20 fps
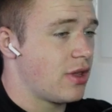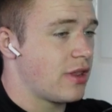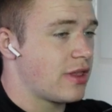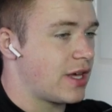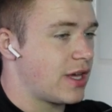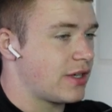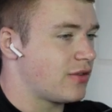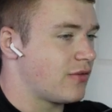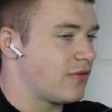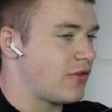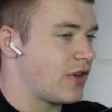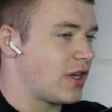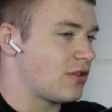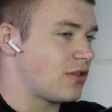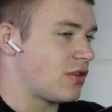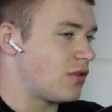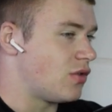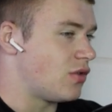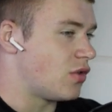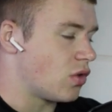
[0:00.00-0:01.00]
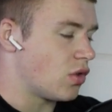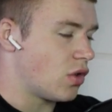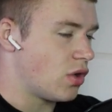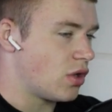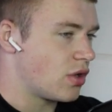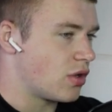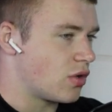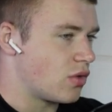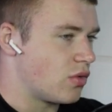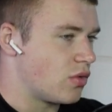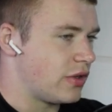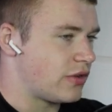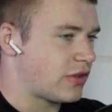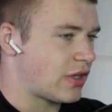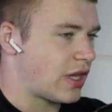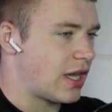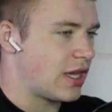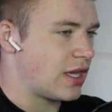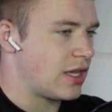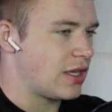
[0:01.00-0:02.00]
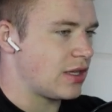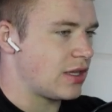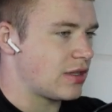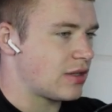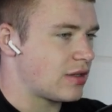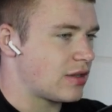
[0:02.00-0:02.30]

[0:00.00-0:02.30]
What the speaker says: That's something I done not long ago. Is I